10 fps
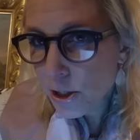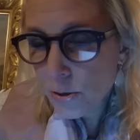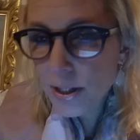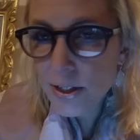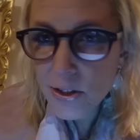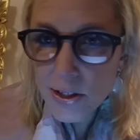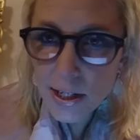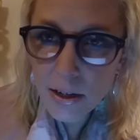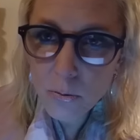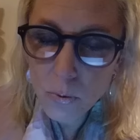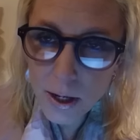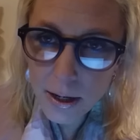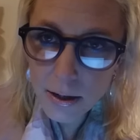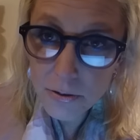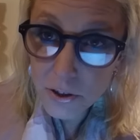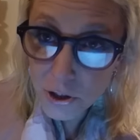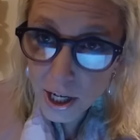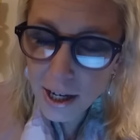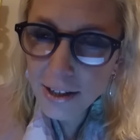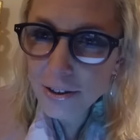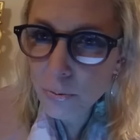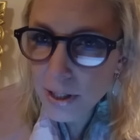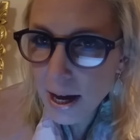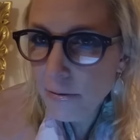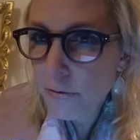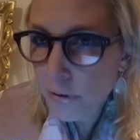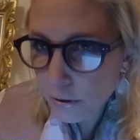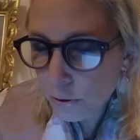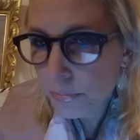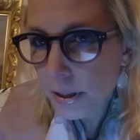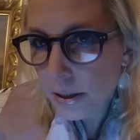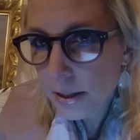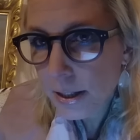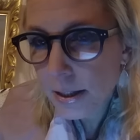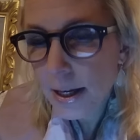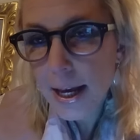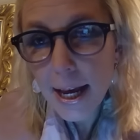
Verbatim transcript: you can see where the child would have a vulnerability,